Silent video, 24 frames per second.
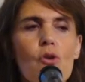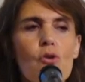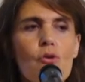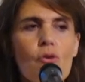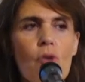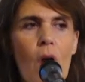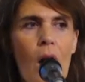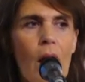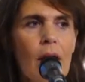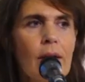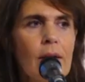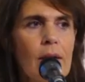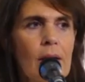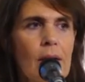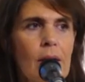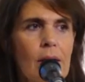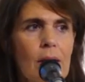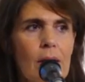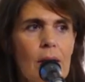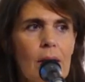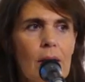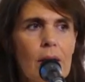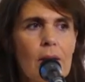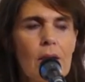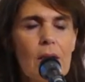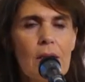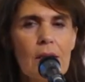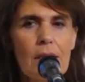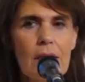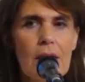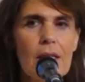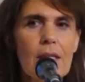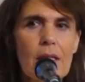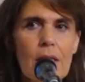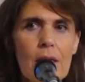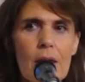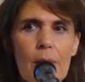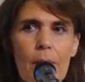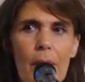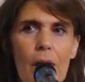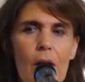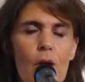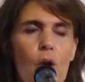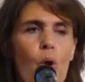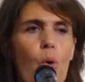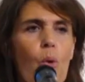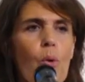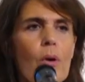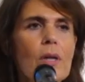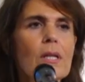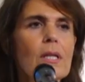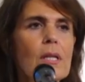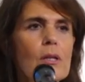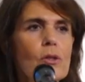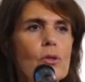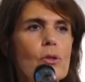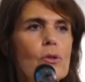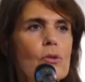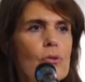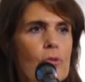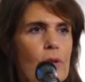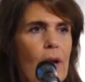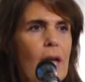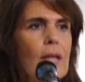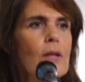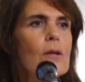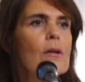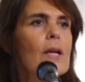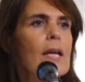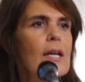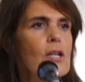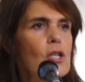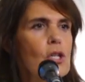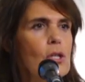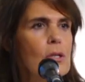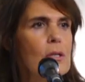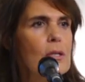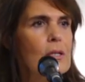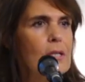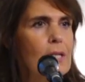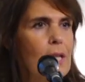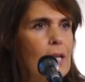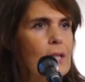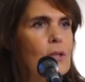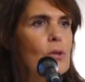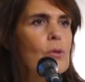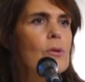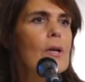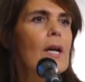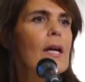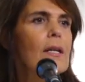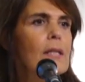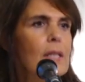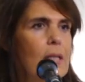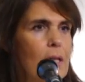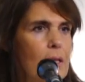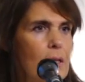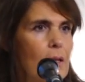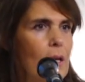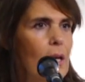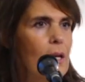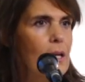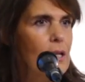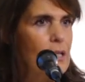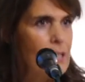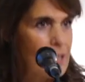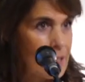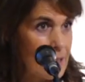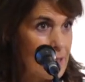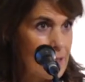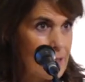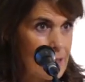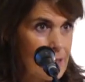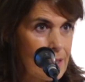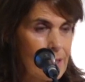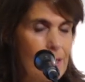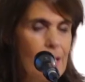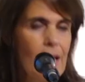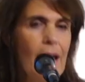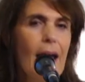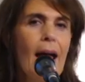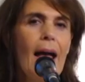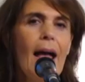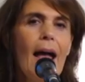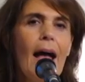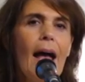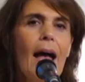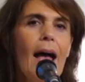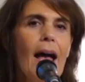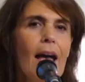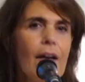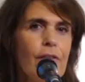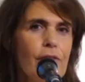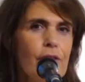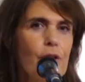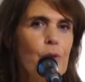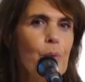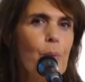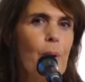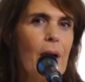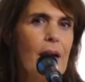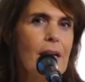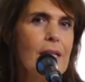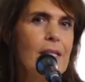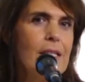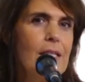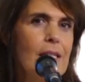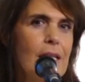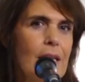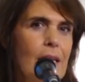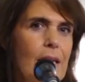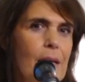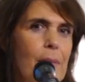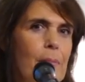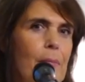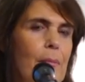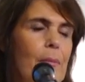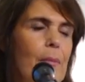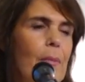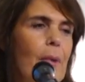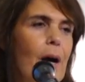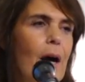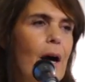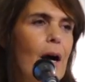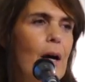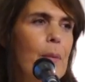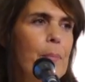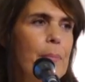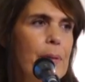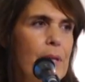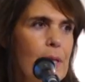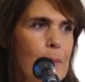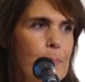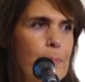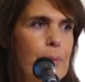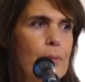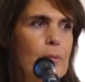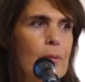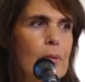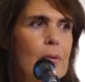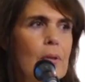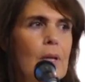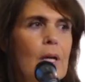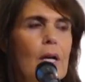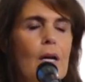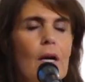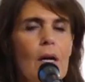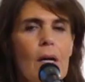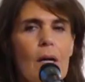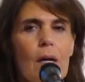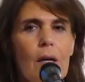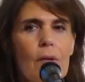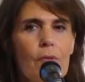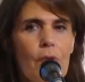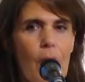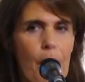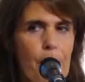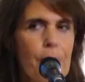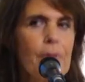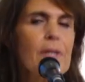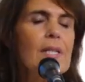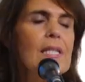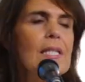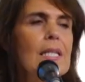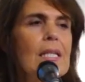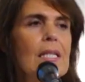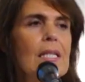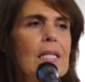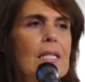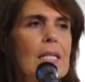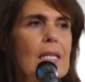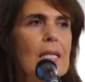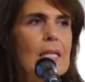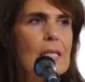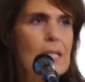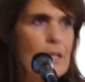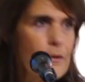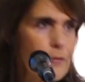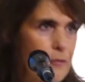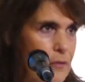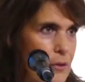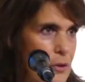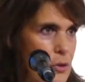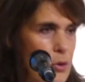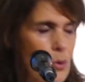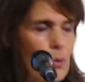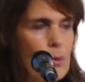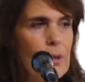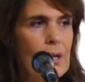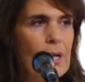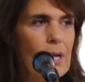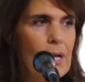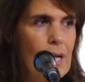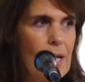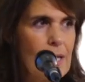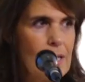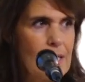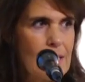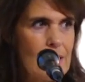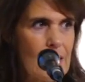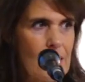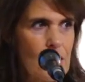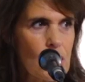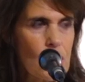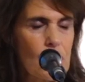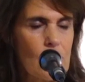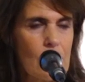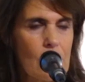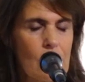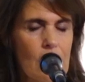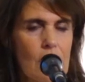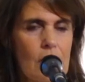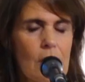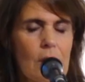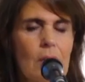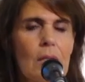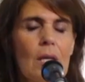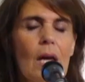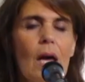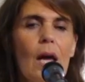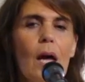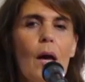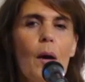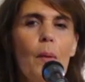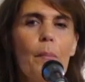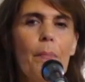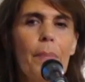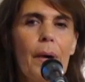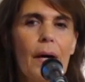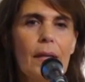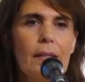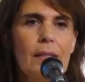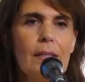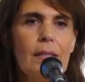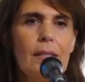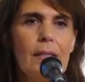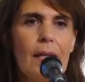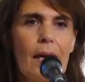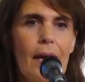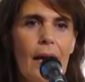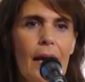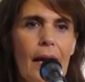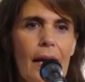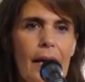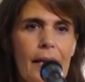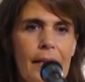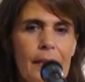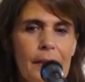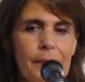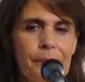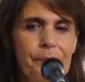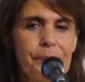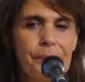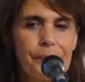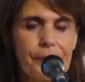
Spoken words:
run the system according to the regulations that already exist. Heavyweight team are people representing different organizations, but they